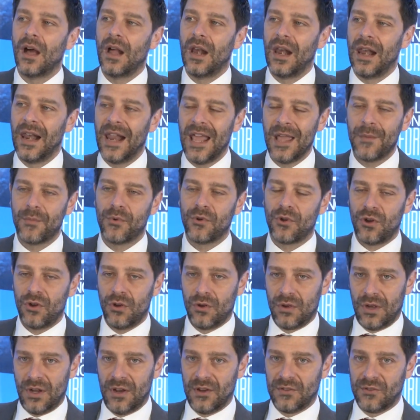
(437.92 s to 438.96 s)
labor
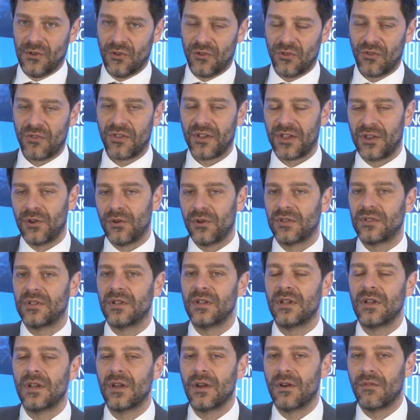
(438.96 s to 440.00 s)
and social
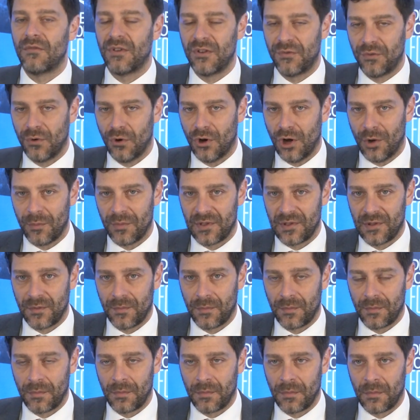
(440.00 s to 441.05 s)
security reforms.
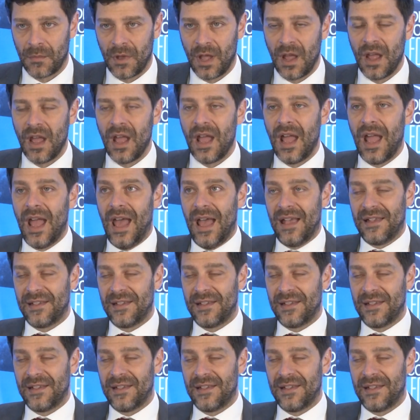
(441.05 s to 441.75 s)
A